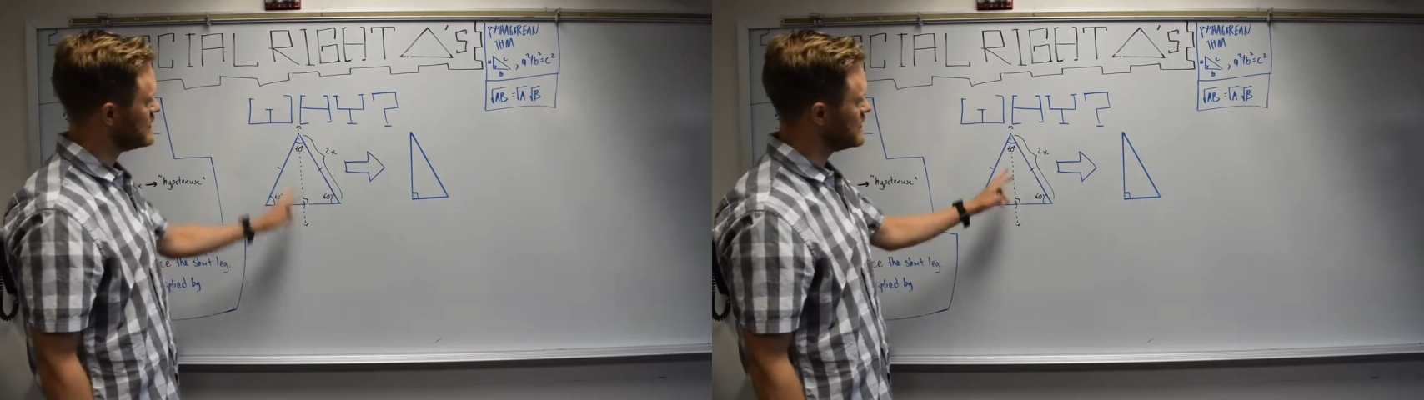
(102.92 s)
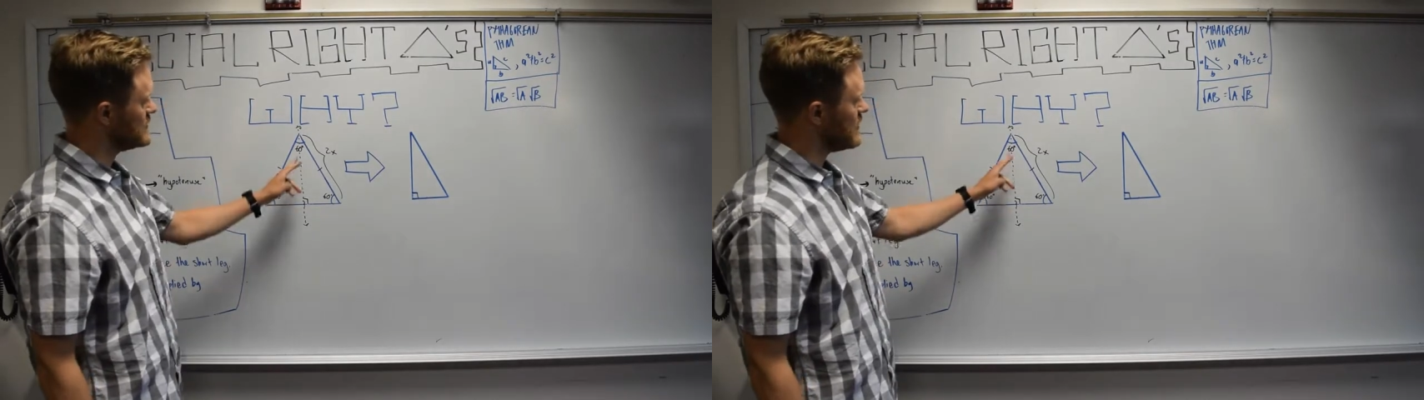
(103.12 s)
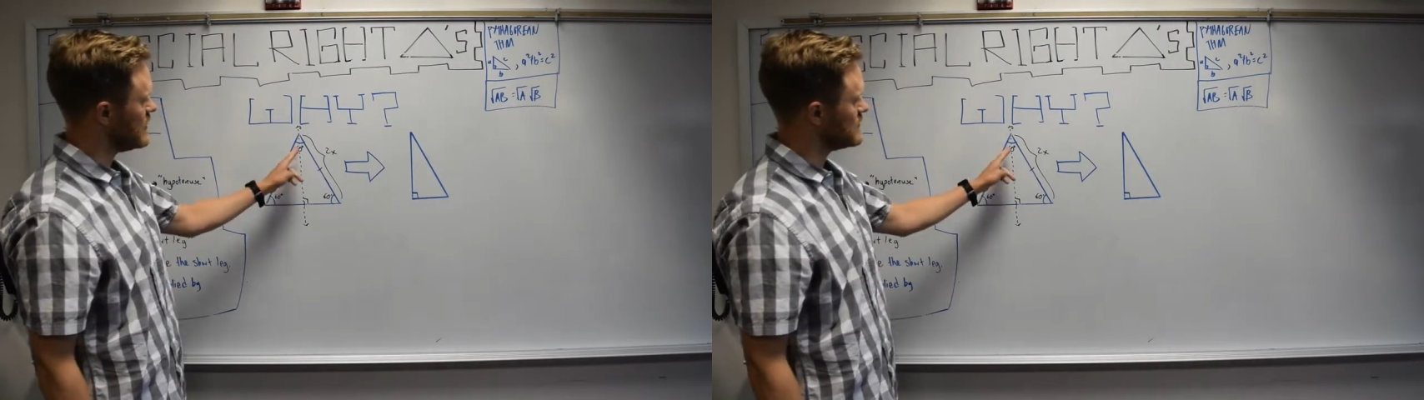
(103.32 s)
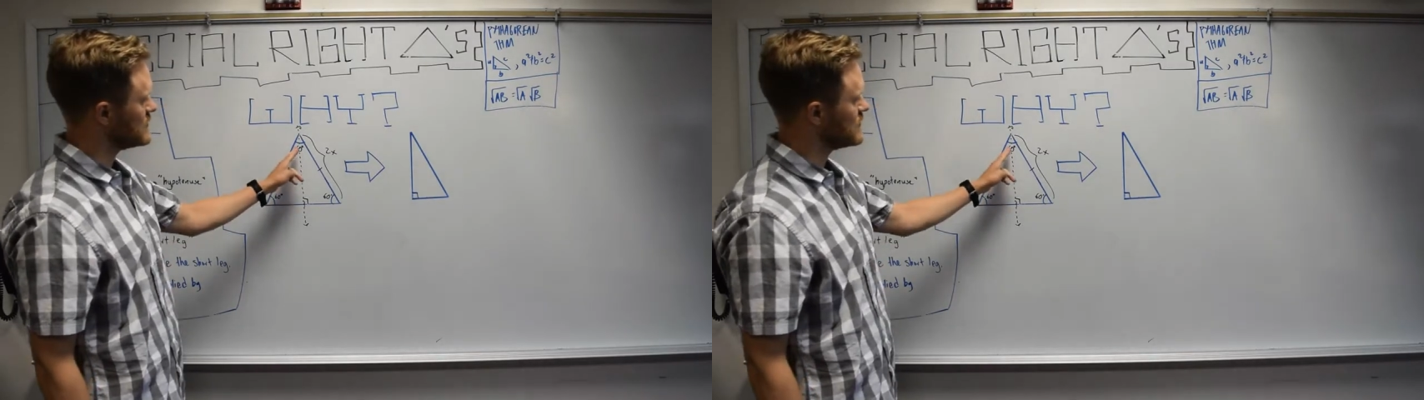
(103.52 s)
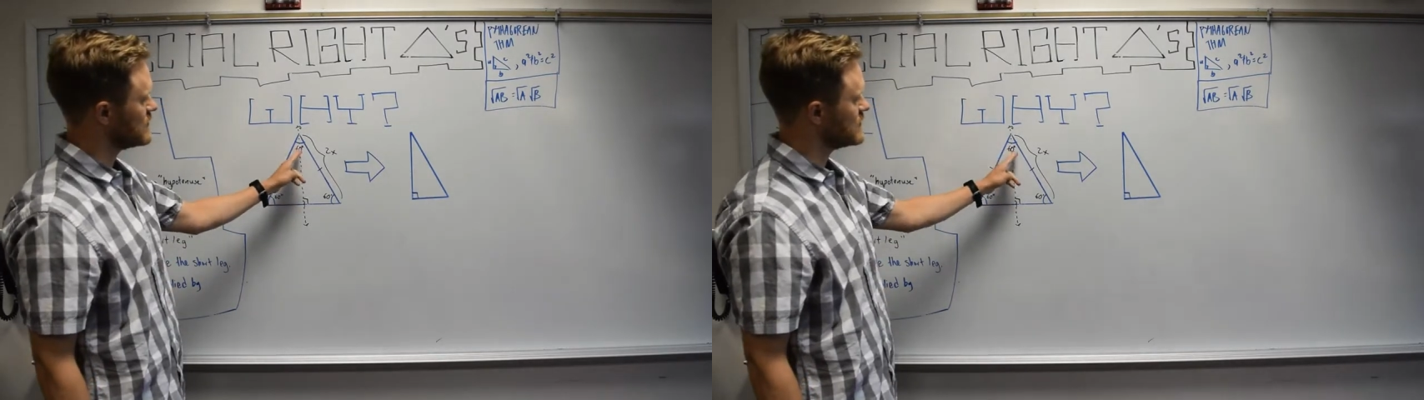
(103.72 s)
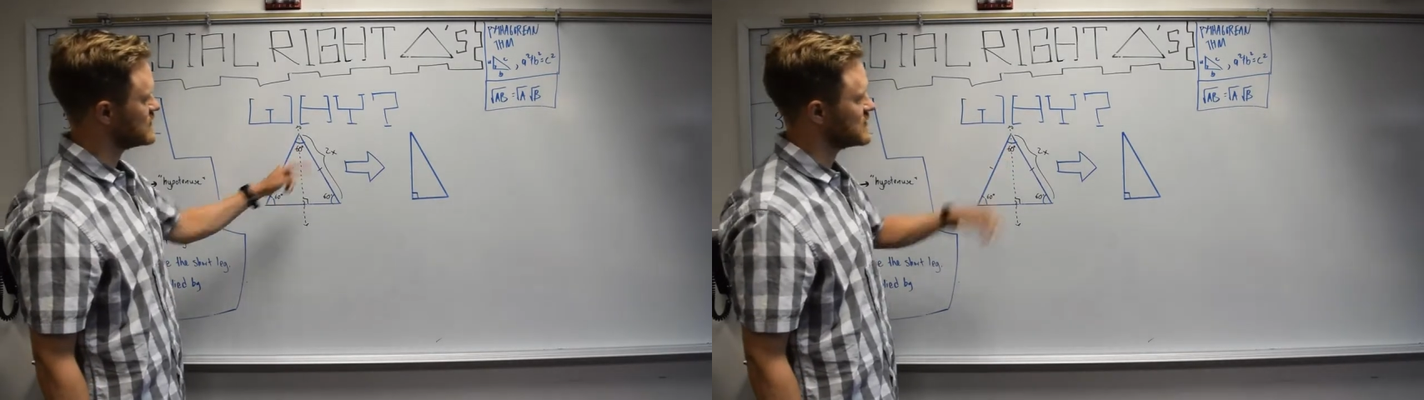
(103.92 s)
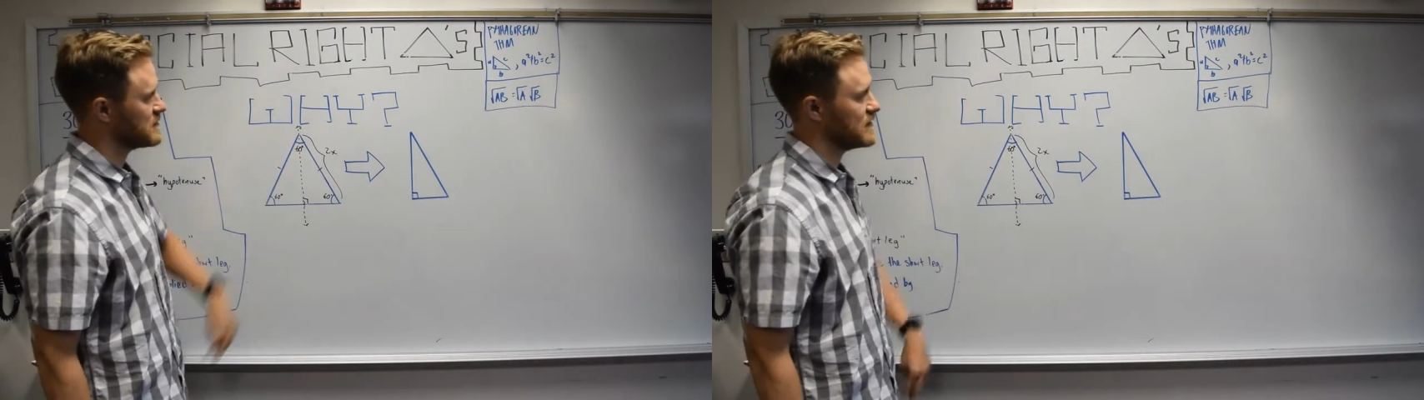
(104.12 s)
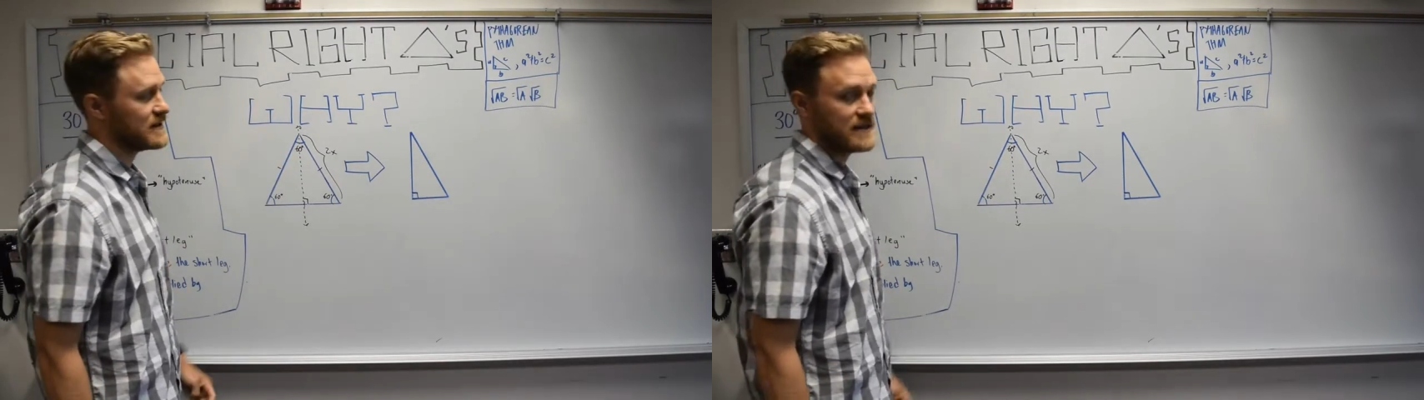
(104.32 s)
and it's also going to
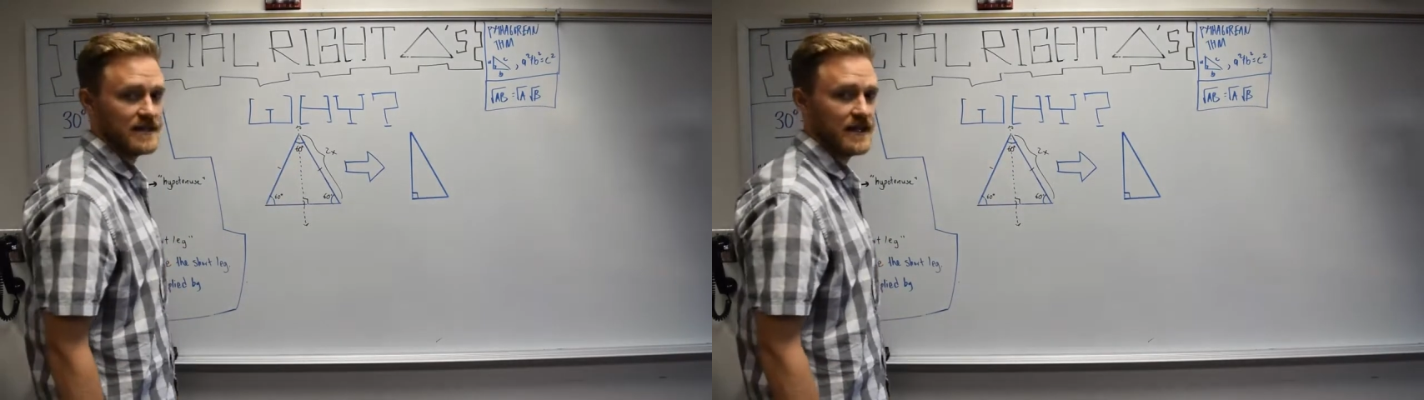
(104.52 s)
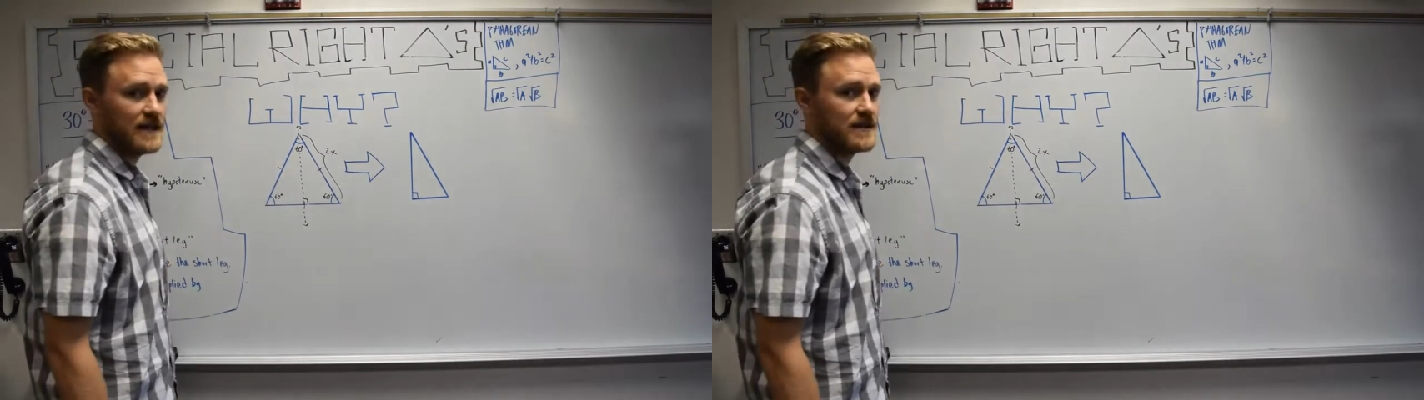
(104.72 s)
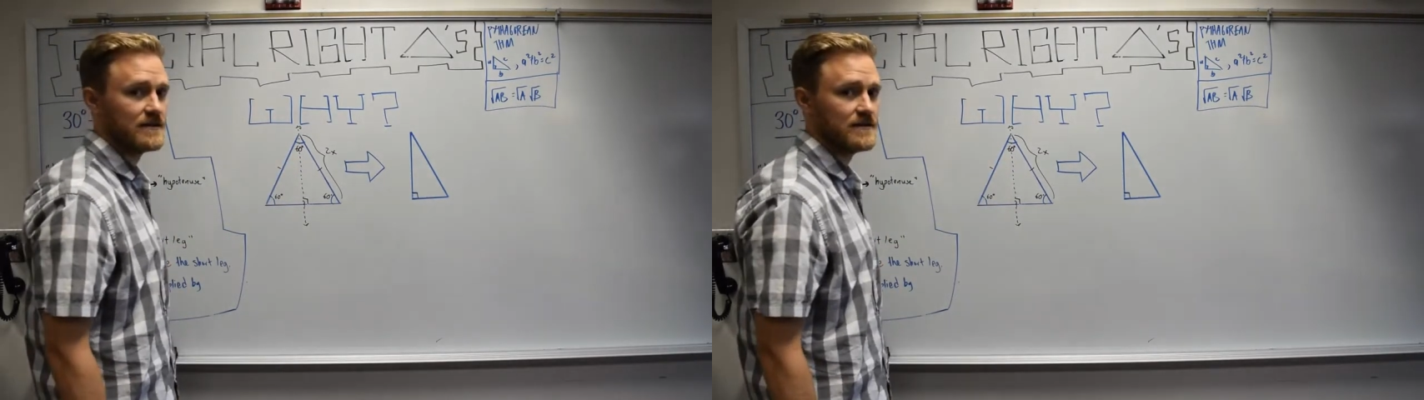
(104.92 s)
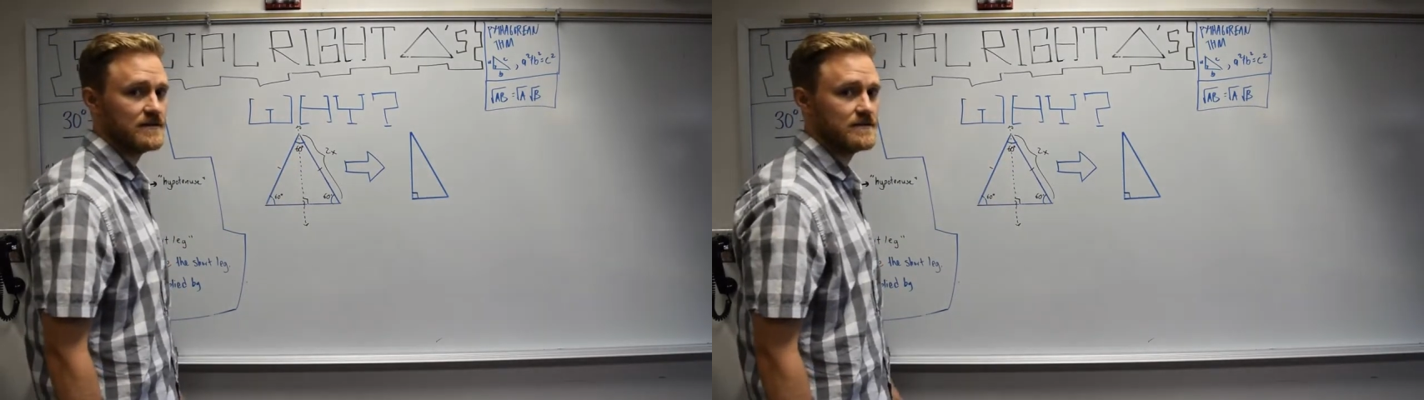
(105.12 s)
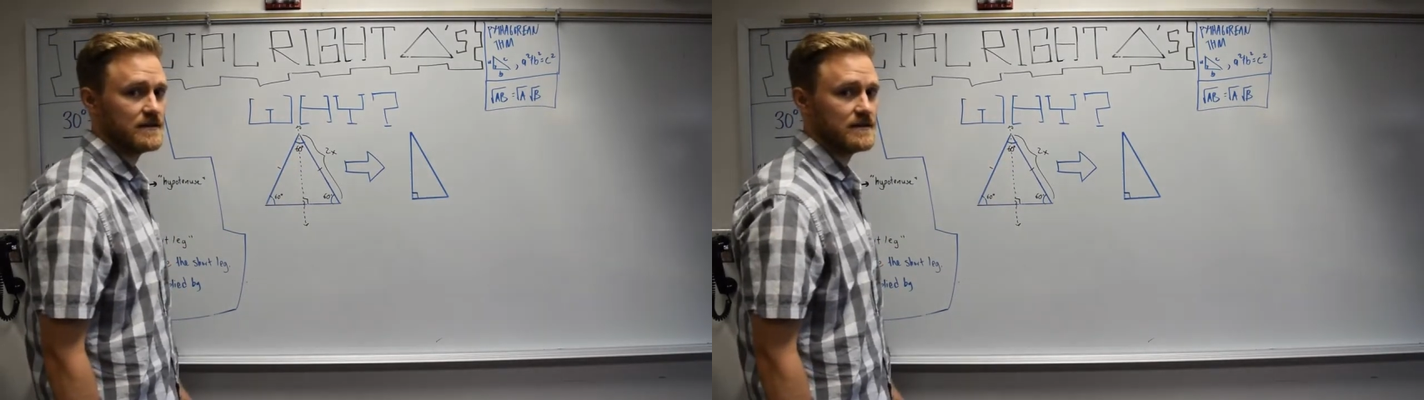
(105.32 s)
split the angle